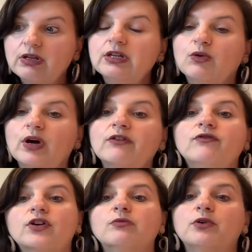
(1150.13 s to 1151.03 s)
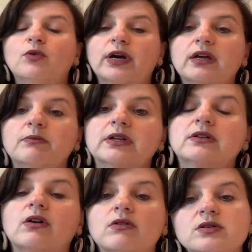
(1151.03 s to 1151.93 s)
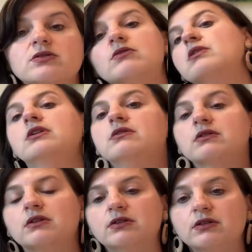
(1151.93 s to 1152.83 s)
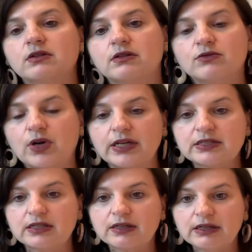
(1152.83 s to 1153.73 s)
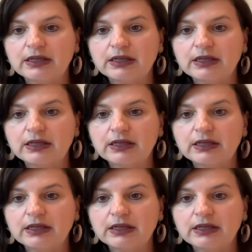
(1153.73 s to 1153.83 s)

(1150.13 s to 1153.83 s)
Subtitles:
a way verbal way, but also in writing.